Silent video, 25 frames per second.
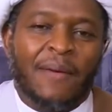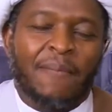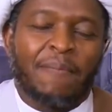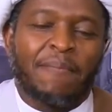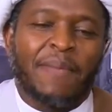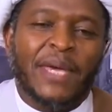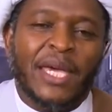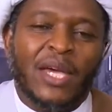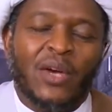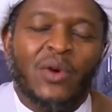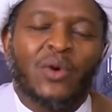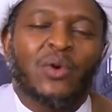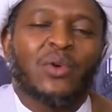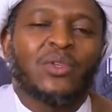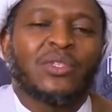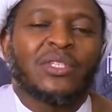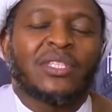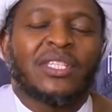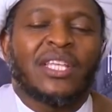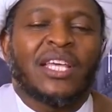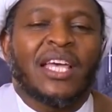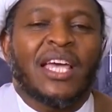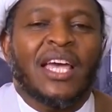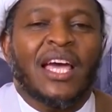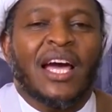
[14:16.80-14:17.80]
because
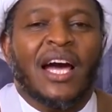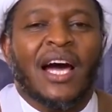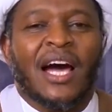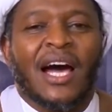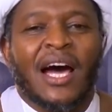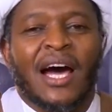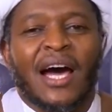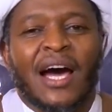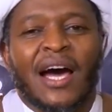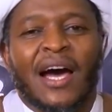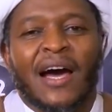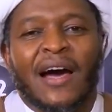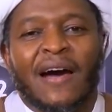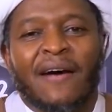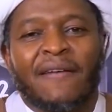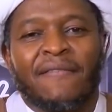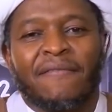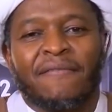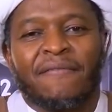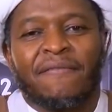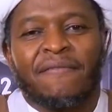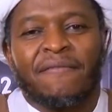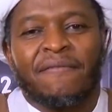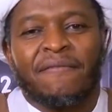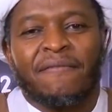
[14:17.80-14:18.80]
they
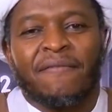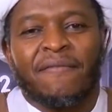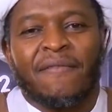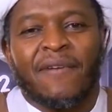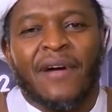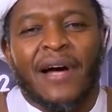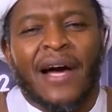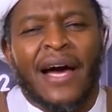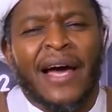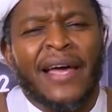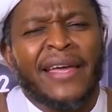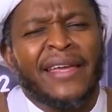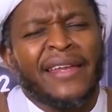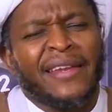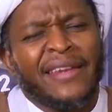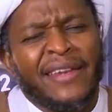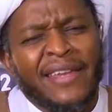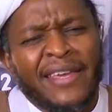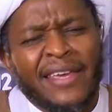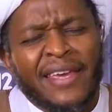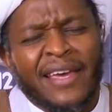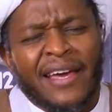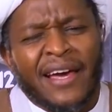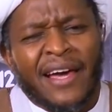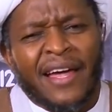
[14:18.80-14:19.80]
have
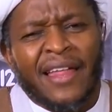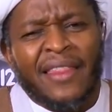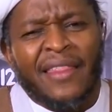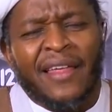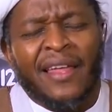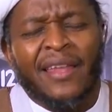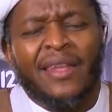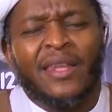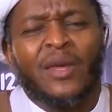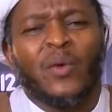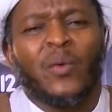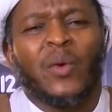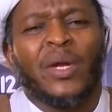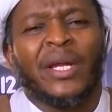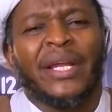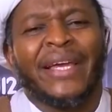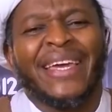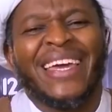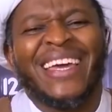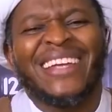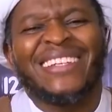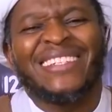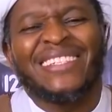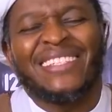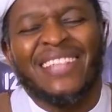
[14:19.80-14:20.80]
idea that they will
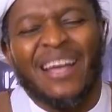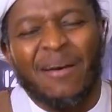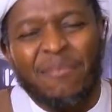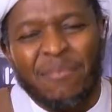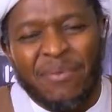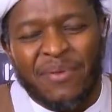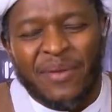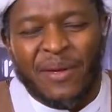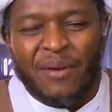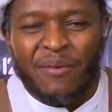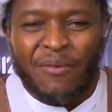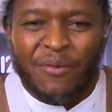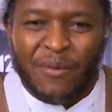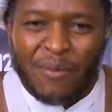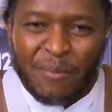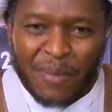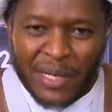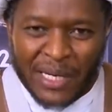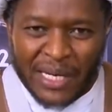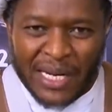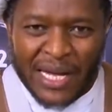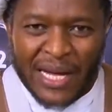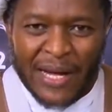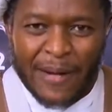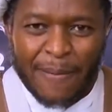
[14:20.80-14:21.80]
get something from
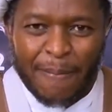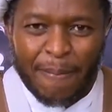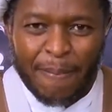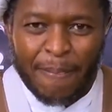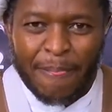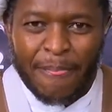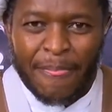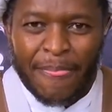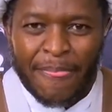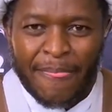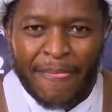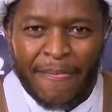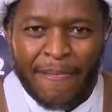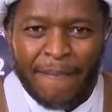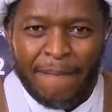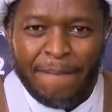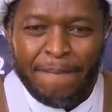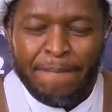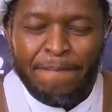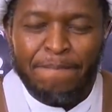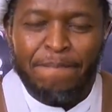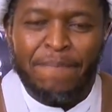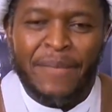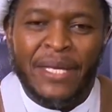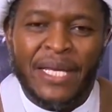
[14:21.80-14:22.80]
Allah.
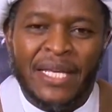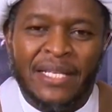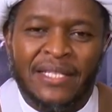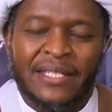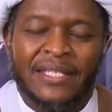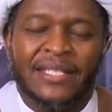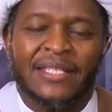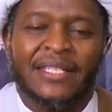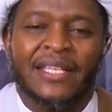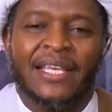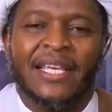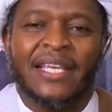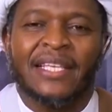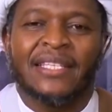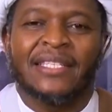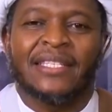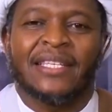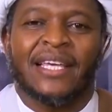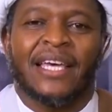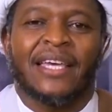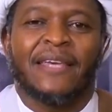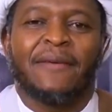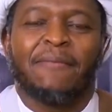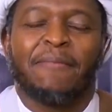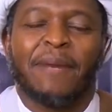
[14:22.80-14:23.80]
This is
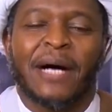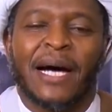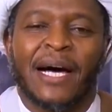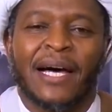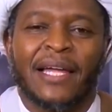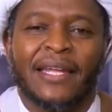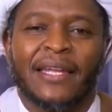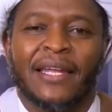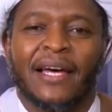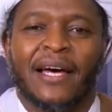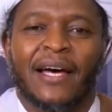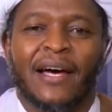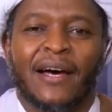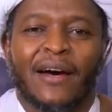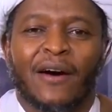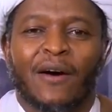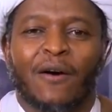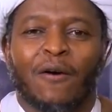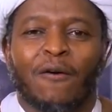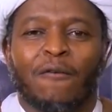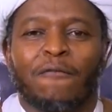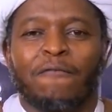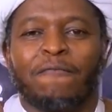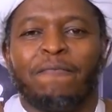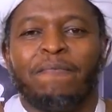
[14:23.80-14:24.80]
ibadah
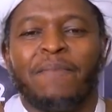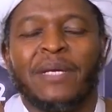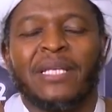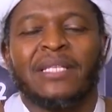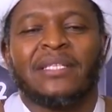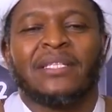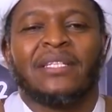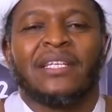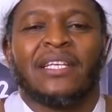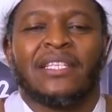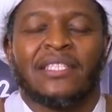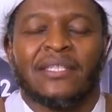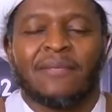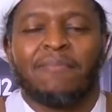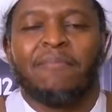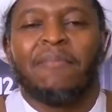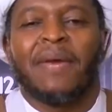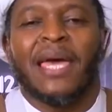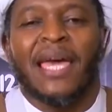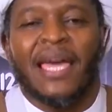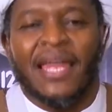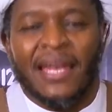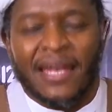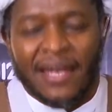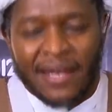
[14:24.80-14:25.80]
of
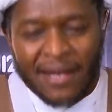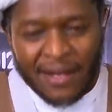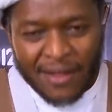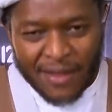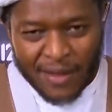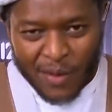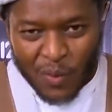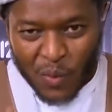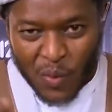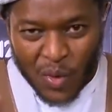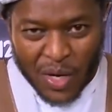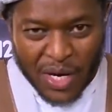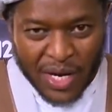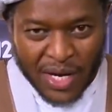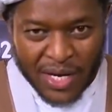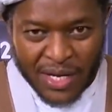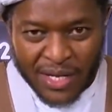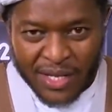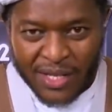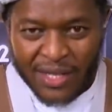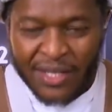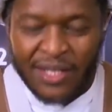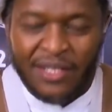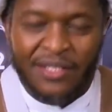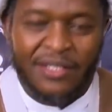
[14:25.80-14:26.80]
businessmen, the way
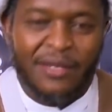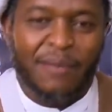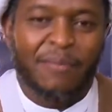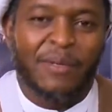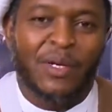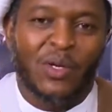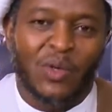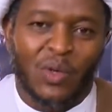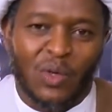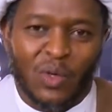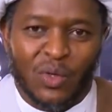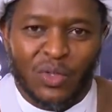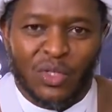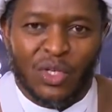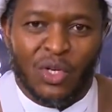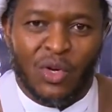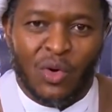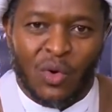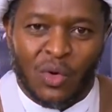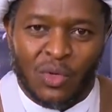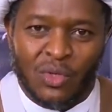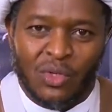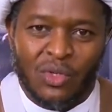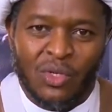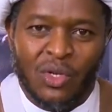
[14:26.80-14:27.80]
the terminology
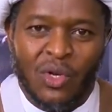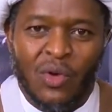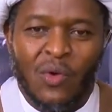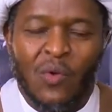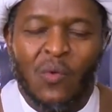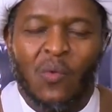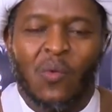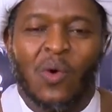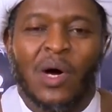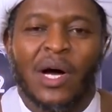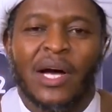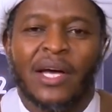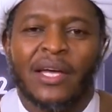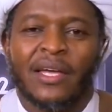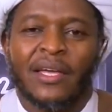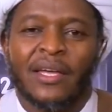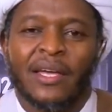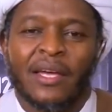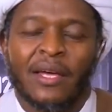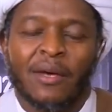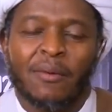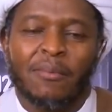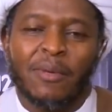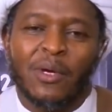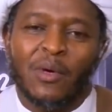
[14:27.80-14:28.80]
goes. Why?
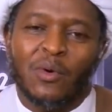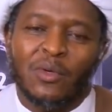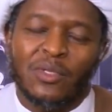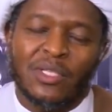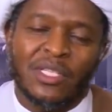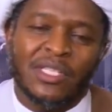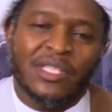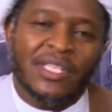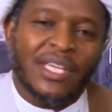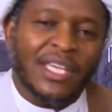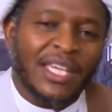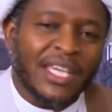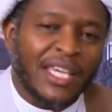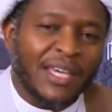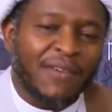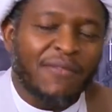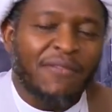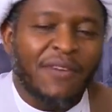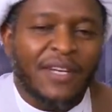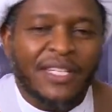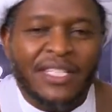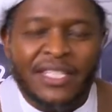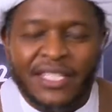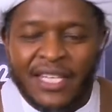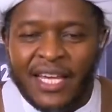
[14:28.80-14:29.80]
Because it's a give
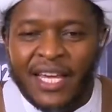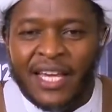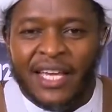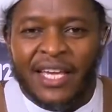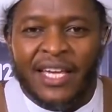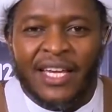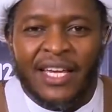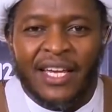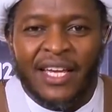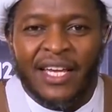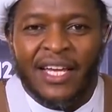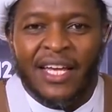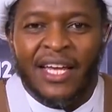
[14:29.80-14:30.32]
and take.